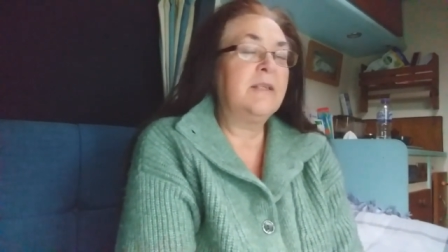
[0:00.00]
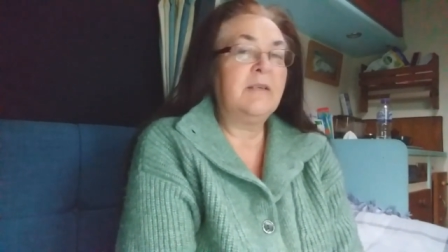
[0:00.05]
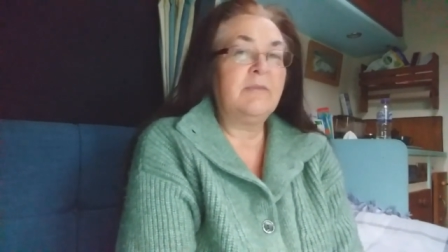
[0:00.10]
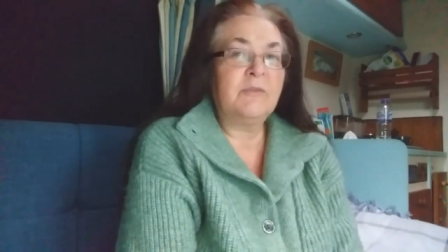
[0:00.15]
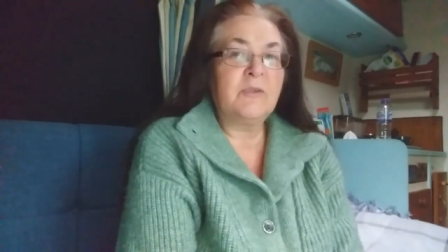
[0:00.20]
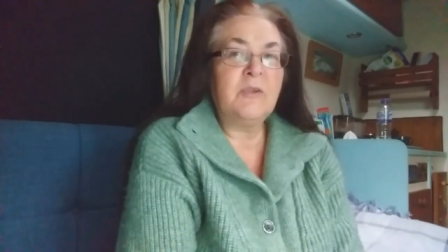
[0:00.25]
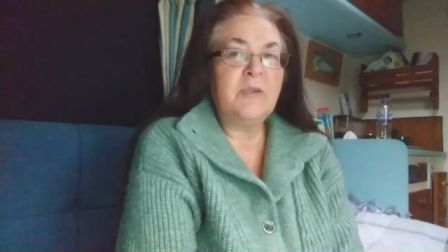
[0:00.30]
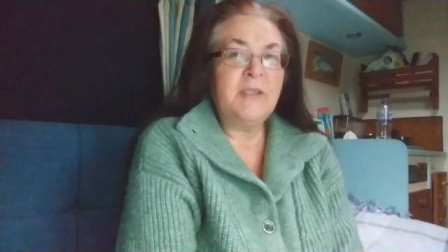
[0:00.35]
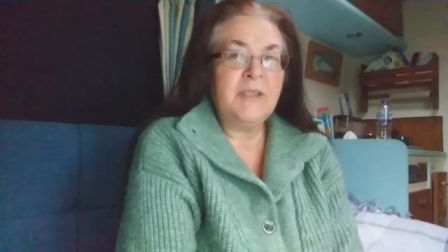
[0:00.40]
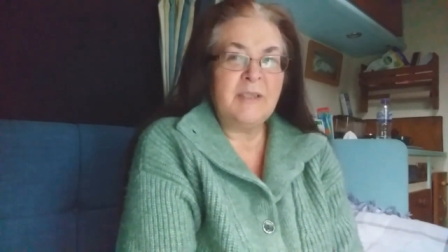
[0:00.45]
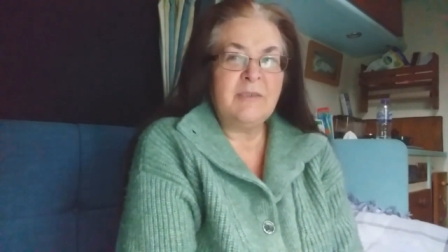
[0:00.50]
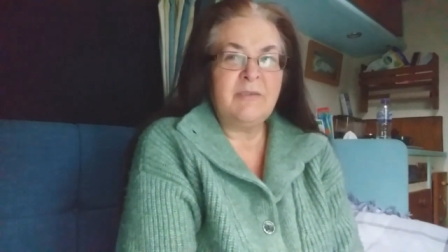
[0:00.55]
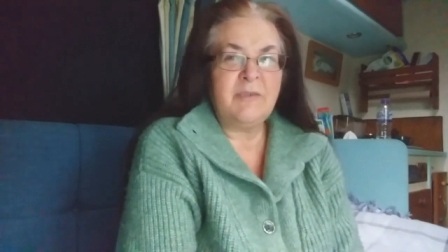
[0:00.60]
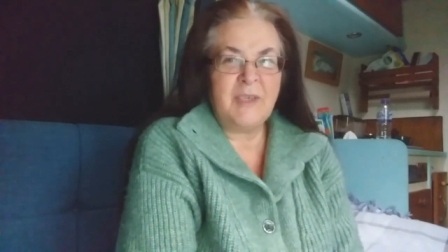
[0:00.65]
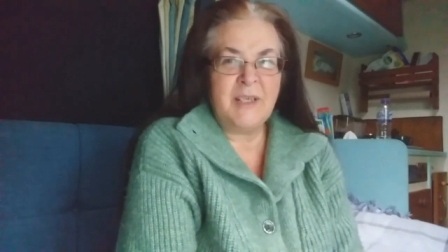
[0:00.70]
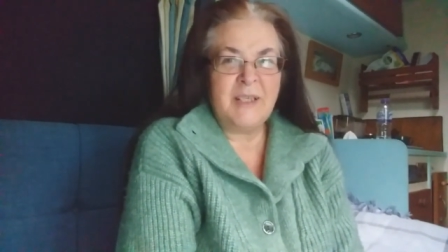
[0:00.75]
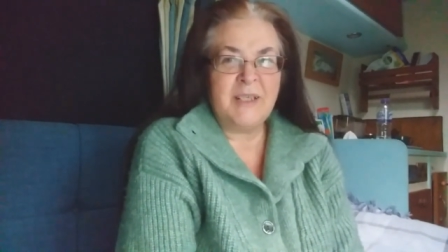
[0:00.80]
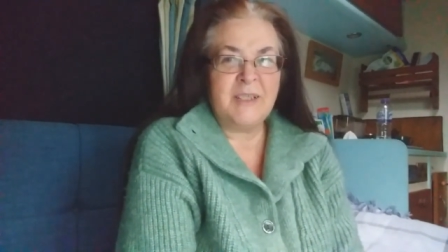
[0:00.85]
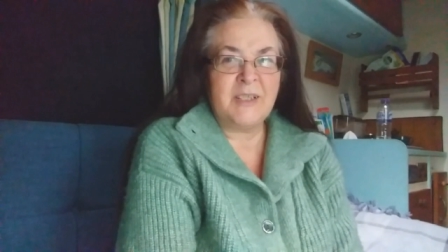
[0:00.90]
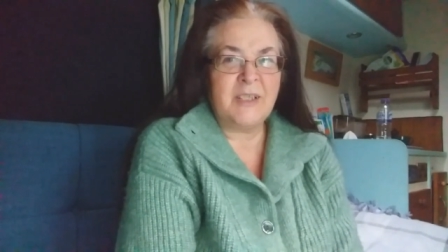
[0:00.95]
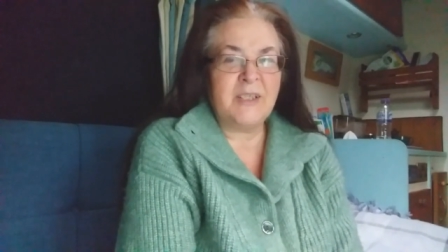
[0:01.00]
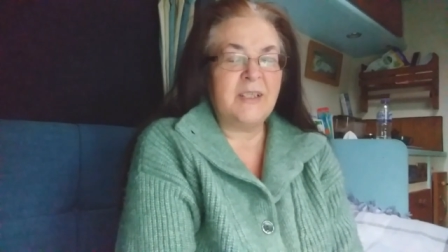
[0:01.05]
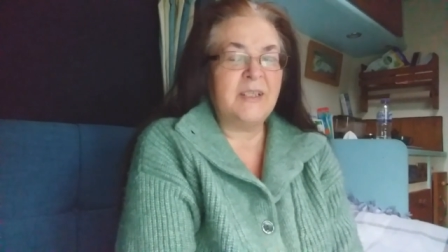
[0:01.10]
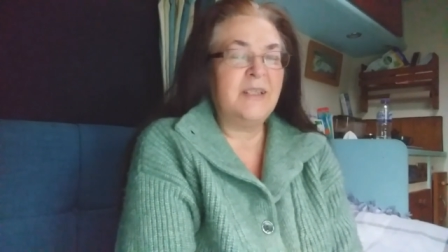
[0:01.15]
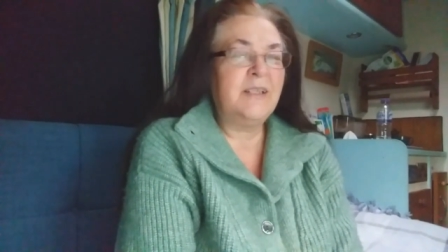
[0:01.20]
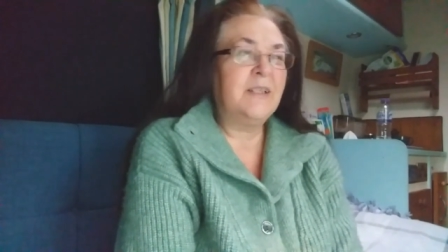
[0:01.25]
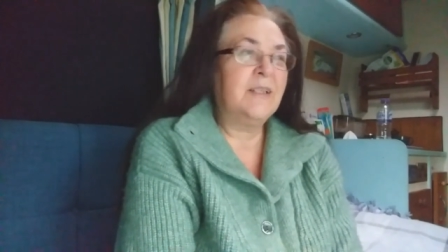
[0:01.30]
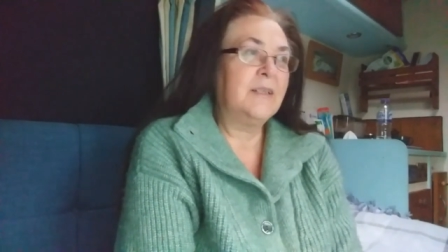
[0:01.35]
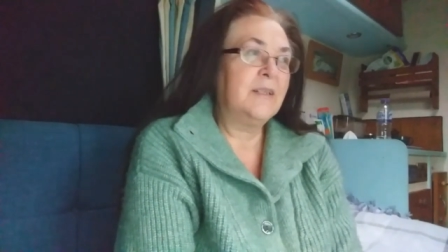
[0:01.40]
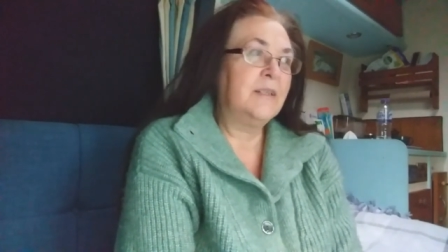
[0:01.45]
I've got enough
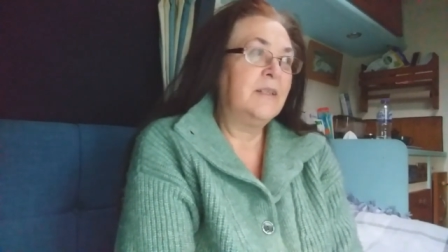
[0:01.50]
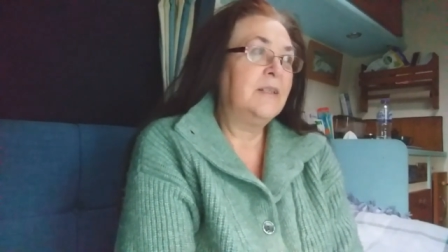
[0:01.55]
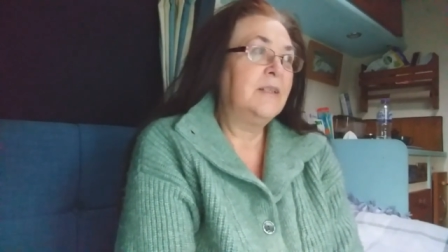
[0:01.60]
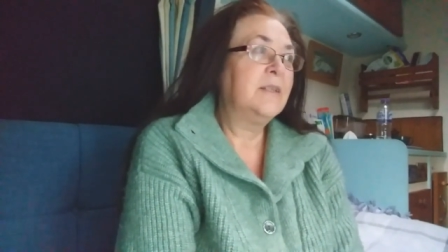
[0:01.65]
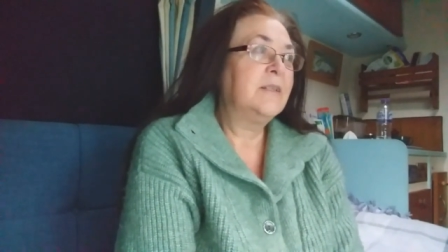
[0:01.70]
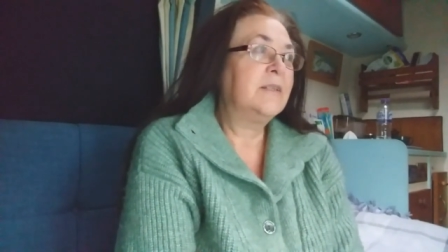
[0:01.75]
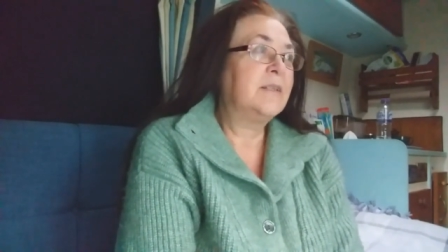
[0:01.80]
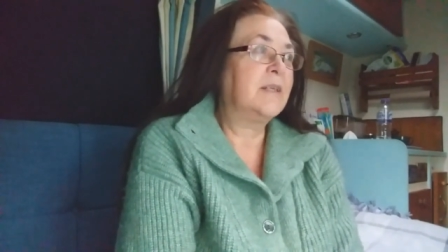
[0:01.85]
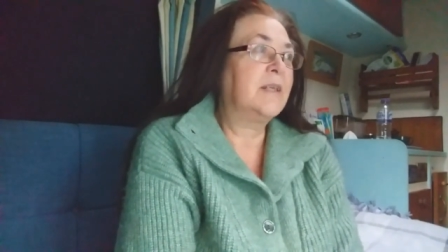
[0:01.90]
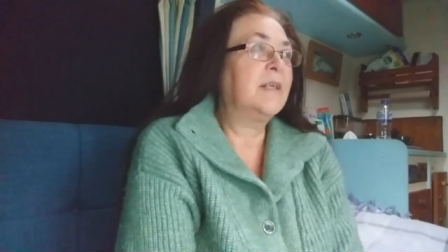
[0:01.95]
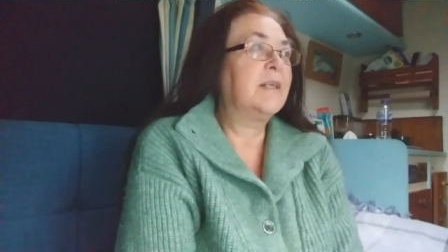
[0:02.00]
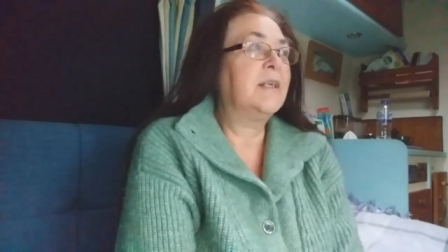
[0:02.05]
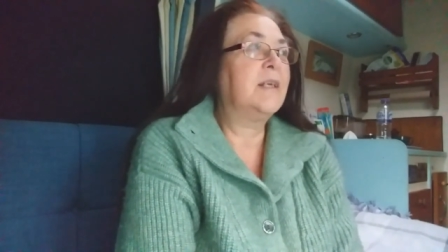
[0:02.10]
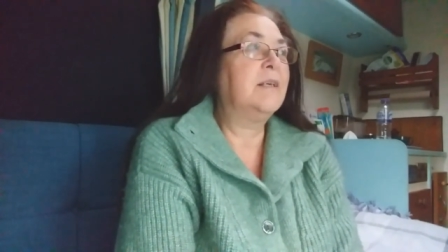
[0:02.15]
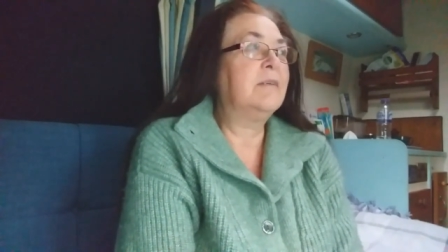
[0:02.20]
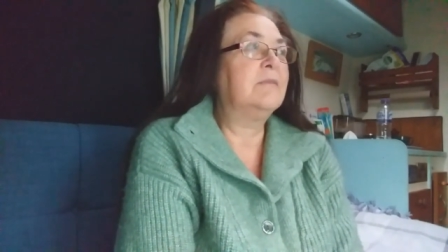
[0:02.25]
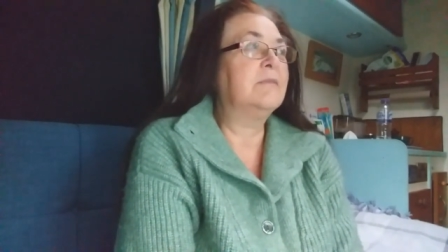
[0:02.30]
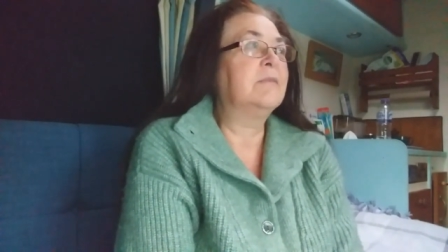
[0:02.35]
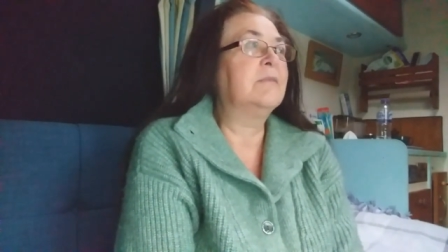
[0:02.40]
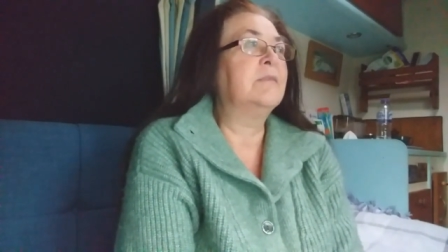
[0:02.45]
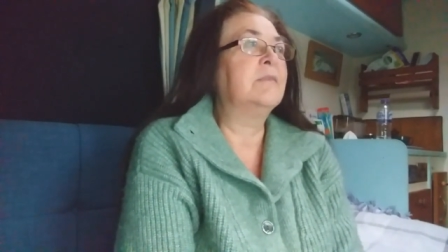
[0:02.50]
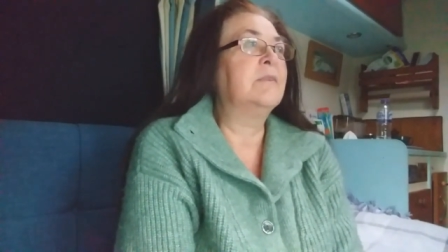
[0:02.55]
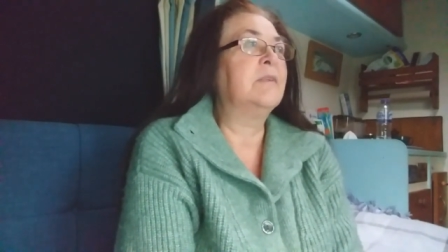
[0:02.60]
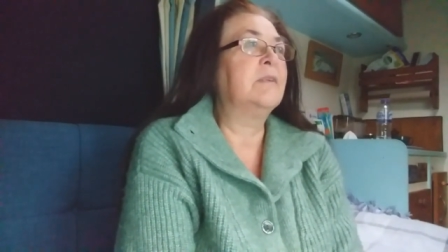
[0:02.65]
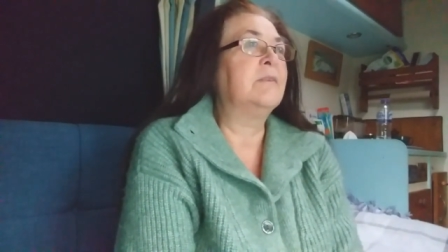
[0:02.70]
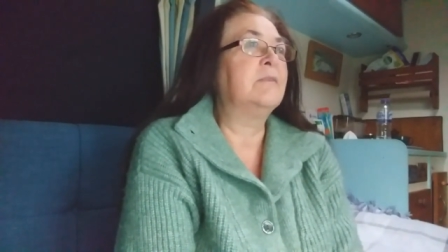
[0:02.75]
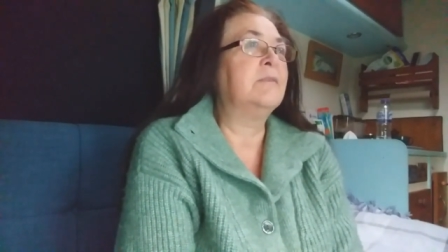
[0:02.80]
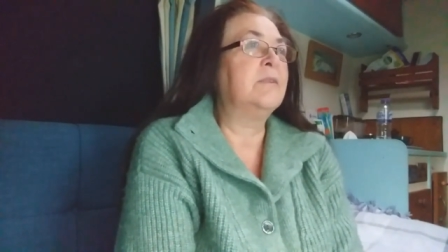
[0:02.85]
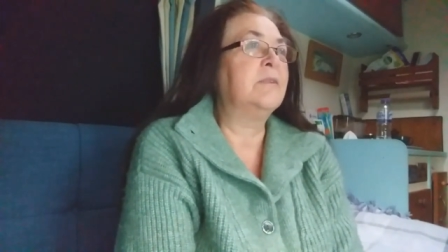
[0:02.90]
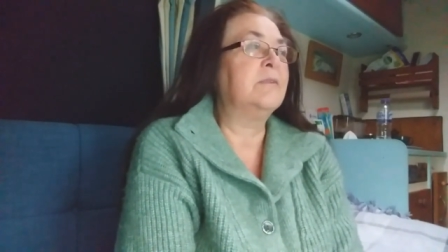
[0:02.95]
energy to get out and
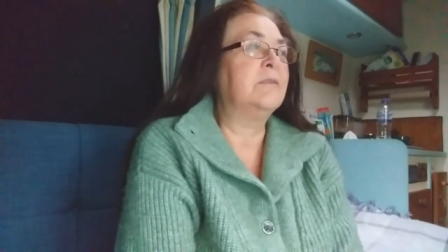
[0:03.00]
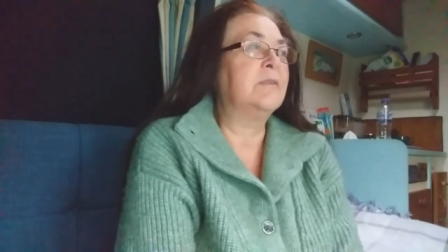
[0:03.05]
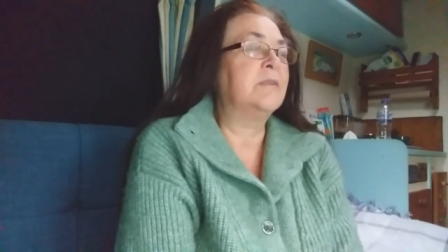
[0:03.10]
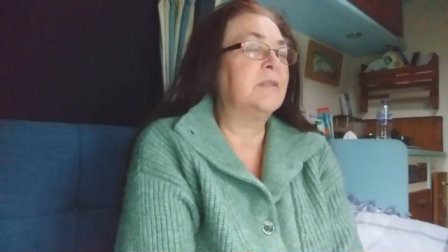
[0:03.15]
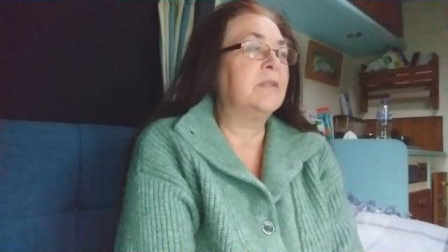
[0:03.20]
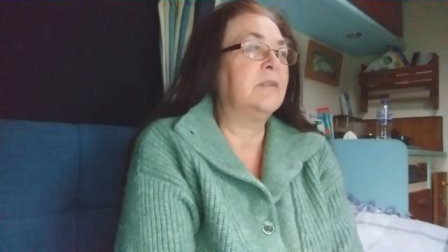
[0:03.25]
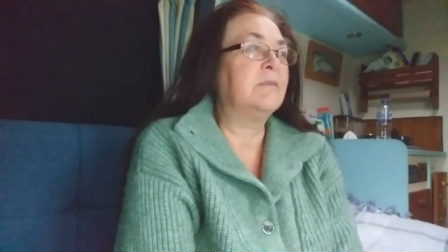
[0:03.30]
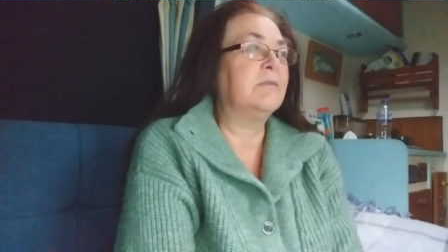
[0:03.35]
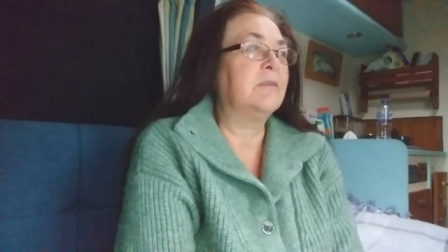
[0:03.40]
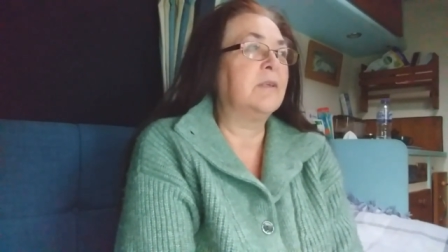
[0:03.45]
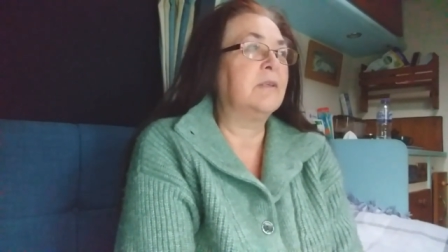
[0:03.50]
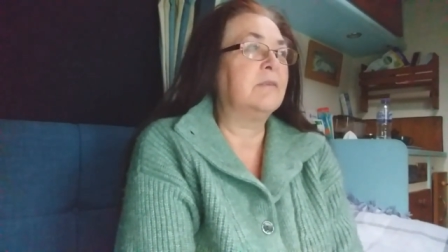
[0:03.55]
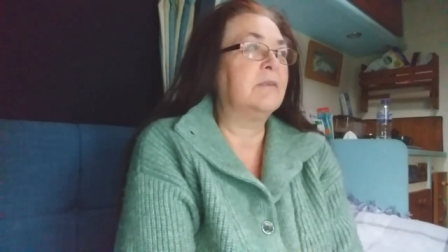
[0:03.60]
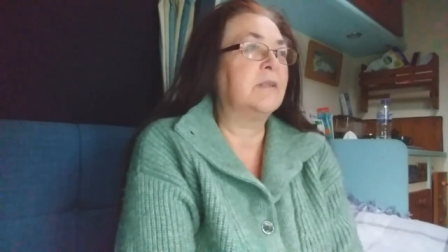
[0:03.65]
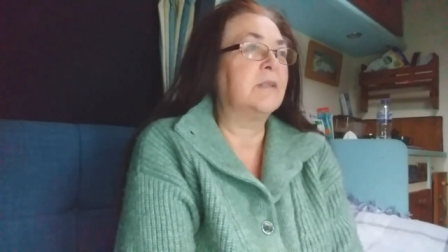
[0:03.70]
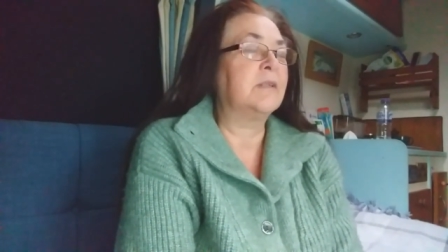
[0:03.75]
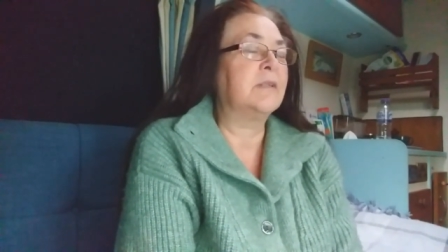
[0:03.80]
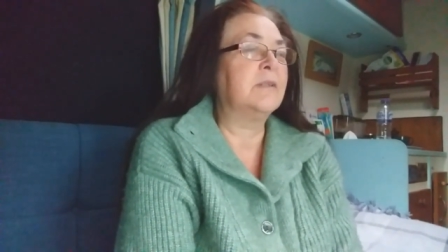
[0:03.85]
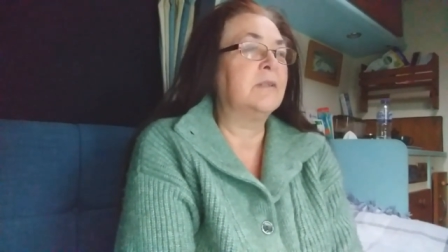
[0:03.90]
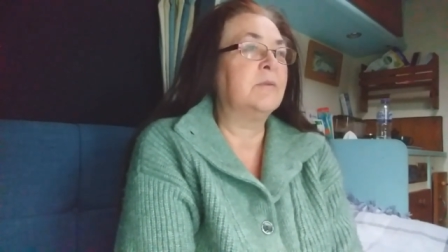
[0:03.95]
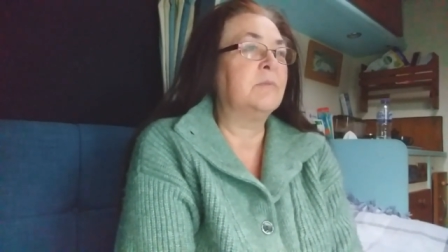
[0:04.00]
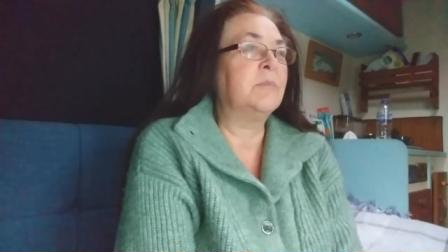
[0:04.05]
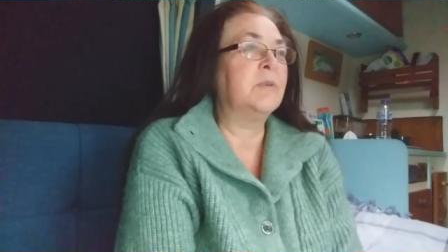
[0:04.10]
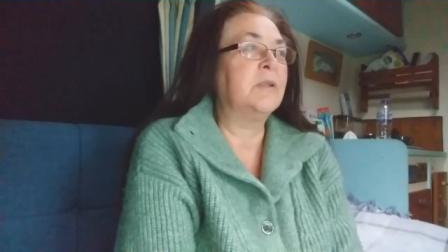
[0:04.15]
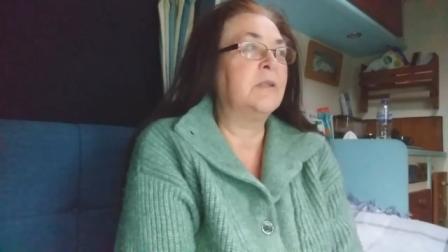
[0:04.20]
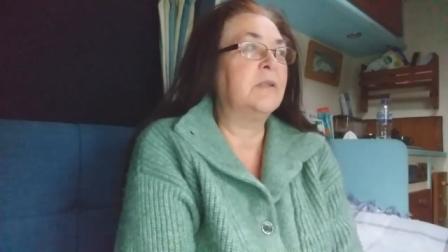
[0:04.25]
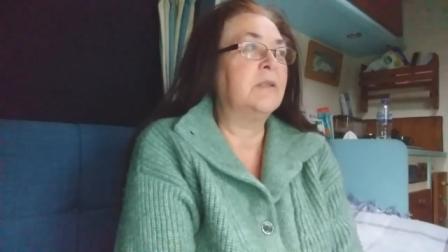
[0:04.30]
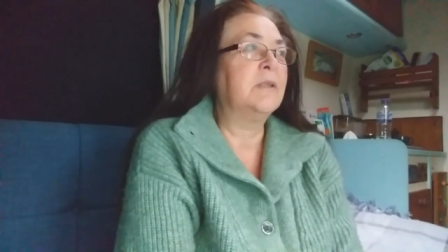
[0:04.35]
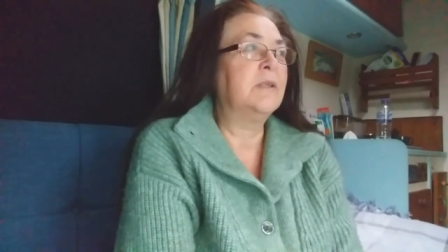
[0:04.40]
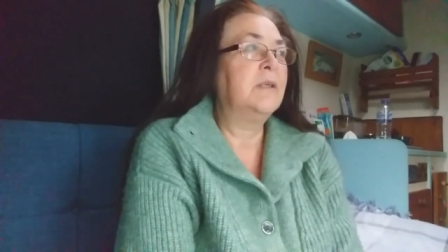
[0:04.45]
go and do stuff, I reckon,
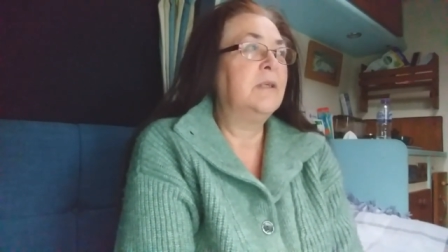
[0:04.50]
but